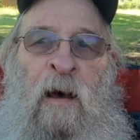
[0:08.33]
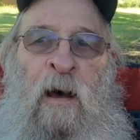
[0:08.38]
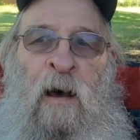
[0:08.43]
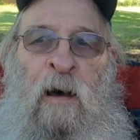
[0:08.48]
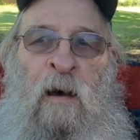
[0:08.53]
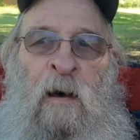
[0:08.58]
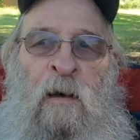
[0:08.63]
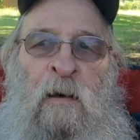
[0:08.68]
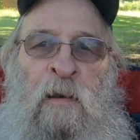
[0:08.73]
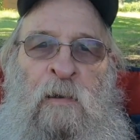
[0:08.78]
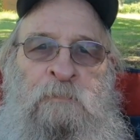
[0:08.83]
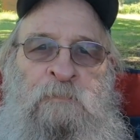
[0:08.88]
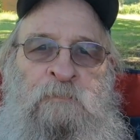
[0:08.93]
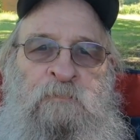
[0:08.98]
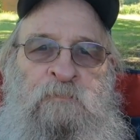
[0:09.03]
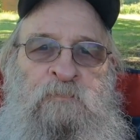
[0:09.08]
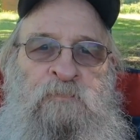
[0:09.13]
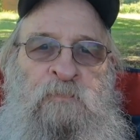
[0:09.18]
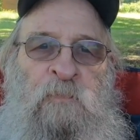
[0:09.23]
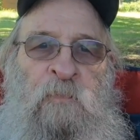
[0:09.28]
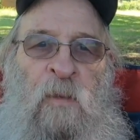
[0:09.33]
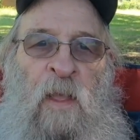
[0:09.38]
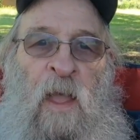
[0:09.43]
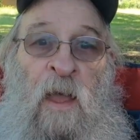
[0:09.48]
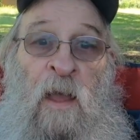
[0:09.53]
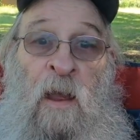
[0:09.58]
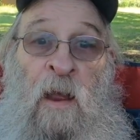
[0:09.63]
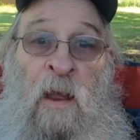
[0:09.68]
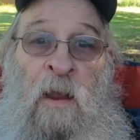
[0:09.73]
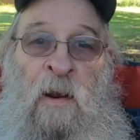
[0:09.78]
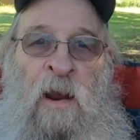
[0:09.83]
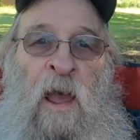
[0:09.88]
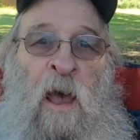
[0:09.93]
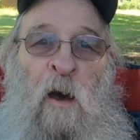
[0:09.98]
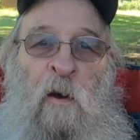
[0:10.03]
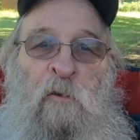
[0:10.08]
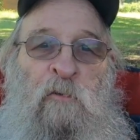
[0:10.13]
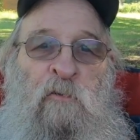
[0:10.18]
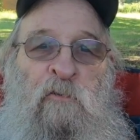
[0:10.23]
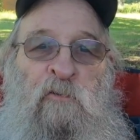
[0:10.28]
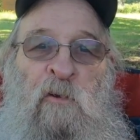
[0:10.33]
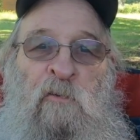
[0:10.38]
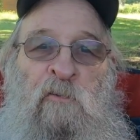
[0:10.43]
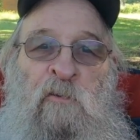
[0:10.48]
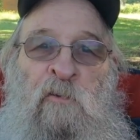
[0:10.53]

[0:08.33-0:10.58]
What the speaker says: Uh, Now it's just